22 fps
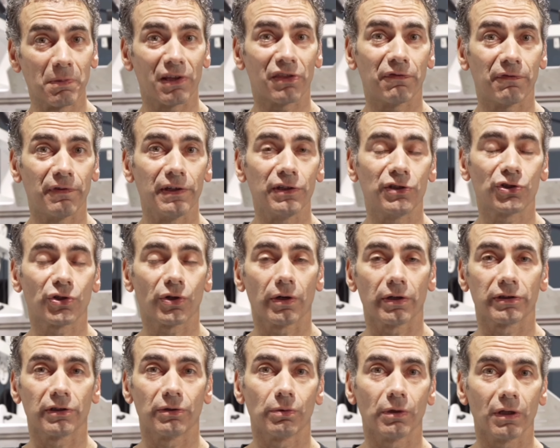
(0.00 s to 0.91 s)
feature on the
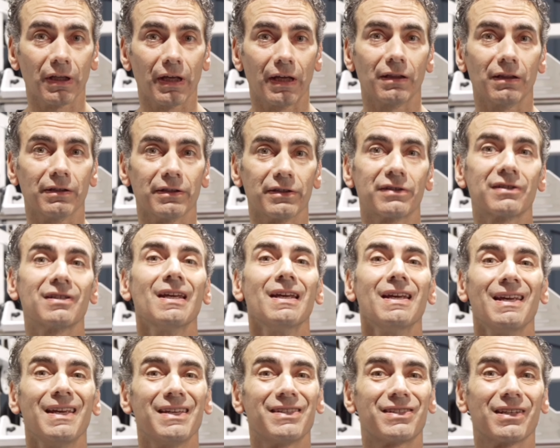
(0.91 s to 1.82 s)
Relentless
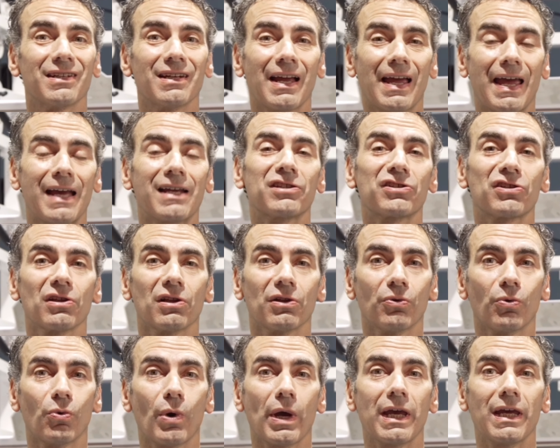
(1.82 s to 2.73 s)
is an excellent
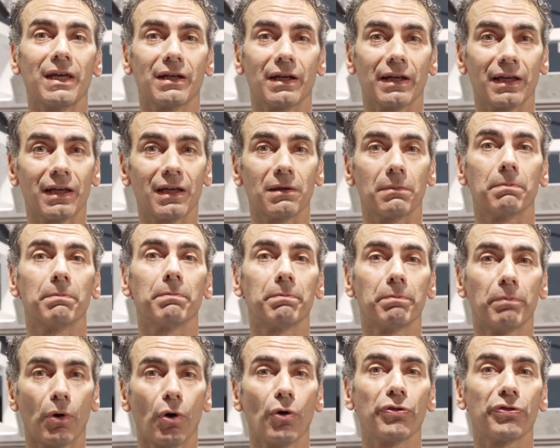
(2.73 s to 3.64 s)
way to hit
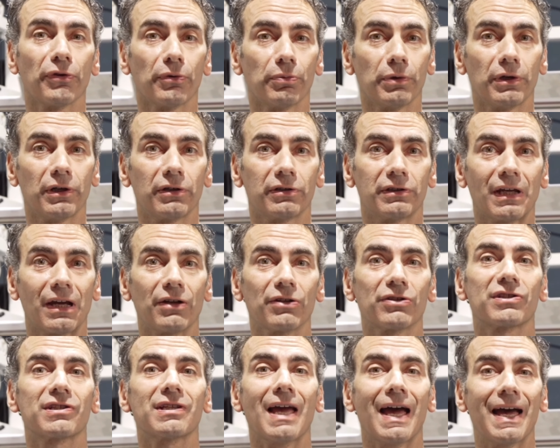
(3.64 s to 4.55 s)
both the rear delts
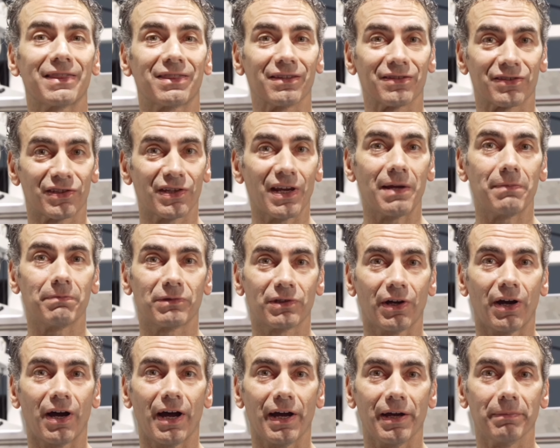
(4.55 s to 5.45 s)
at the same
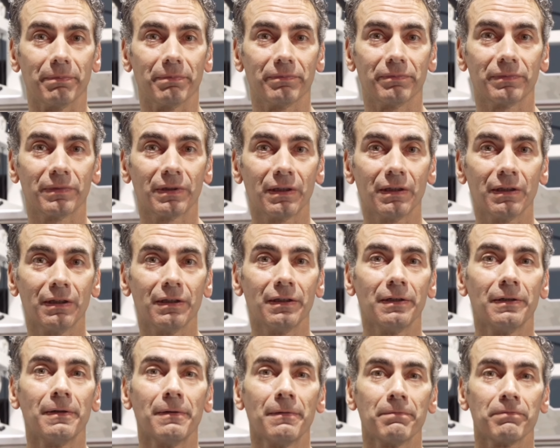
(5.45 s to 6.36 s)
time.
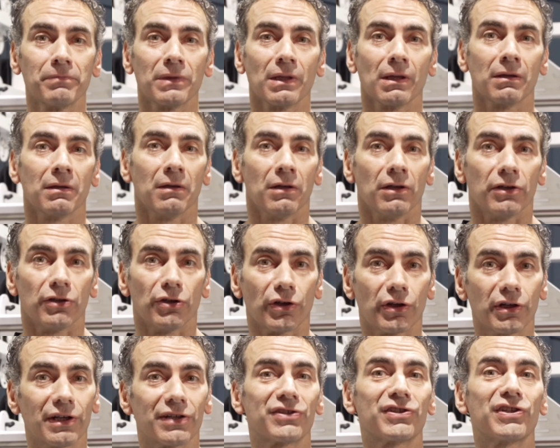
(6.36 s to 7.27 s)
You're going to
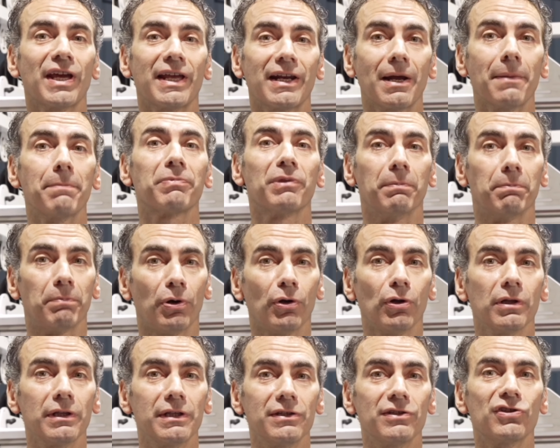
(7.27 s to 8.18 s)
set up the
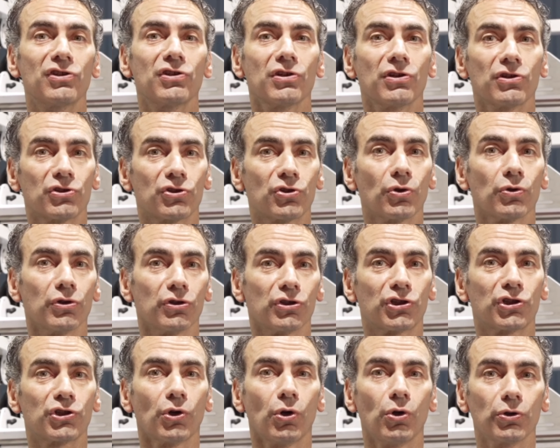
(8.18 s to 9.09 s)
pulleys so they're
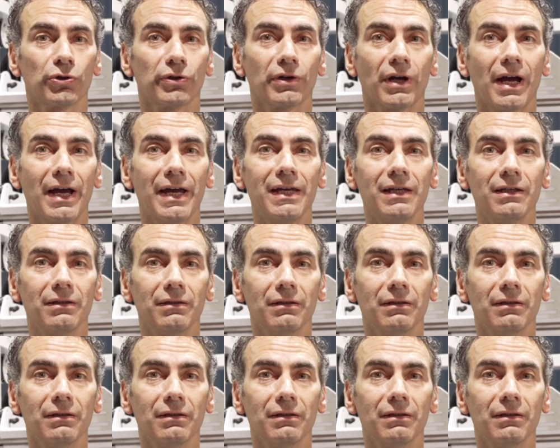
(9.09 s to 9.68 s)
shoulder height.